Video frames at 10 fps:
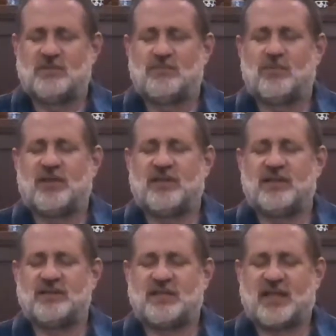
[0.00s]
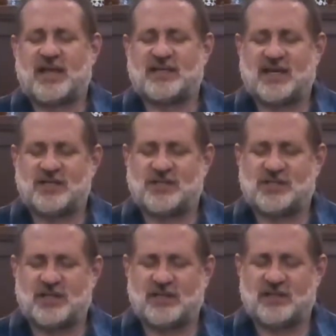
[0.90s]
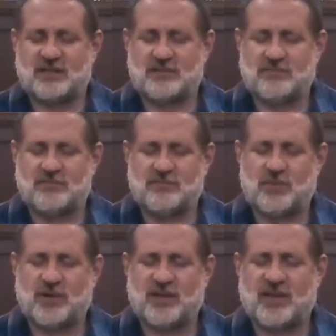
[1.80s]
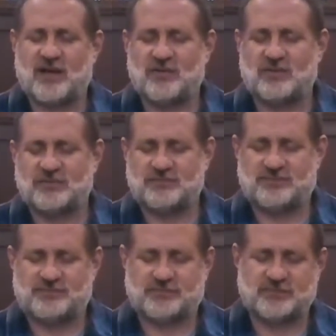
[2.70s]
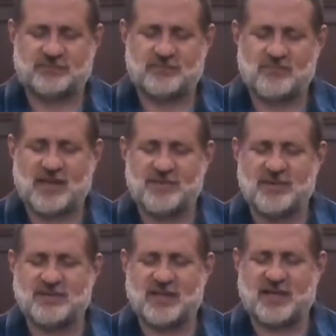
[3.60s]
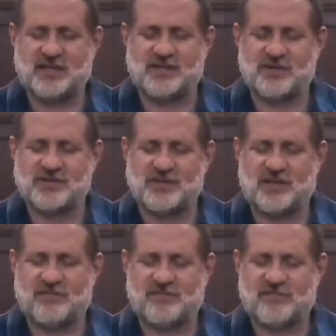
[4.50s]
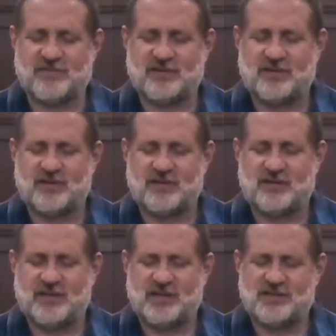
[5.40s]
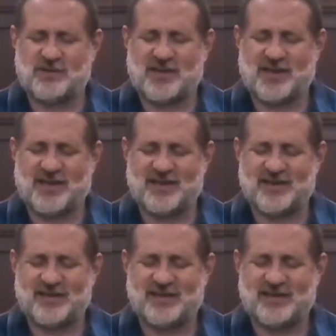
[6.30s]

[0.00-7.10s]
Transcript: Breathe into that tension, breathe out. Maybe say to yourself, it's okay.